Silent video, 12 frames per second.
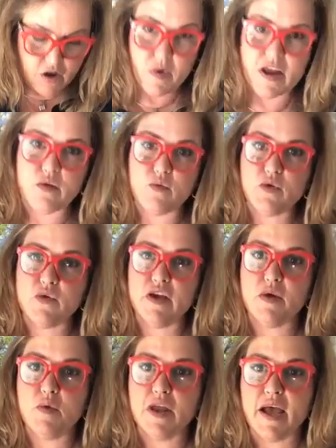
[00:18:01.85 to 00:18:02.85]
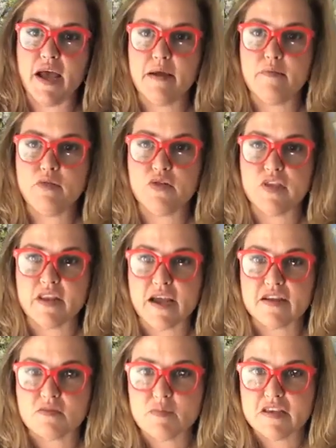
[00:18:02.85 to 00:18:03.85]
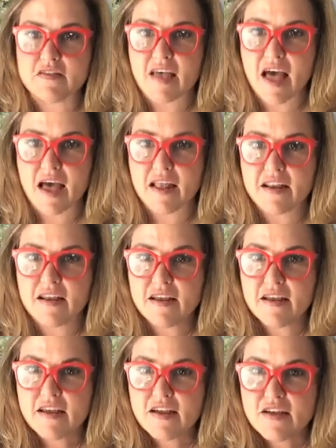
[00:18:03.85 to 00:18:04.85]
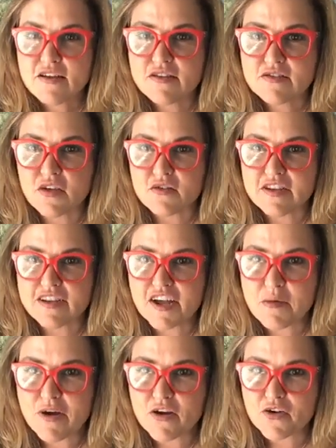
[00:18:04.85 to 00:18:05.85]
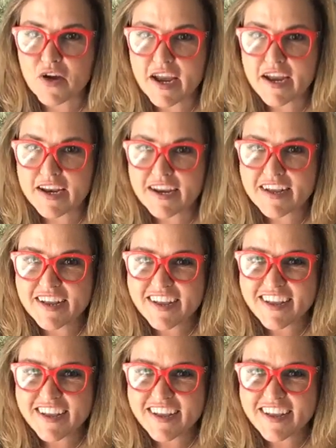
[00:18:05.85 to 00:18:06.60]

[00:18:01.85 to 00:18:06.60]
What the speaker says: don't want to ruin it when I put the next piece on. So didn't it come out great?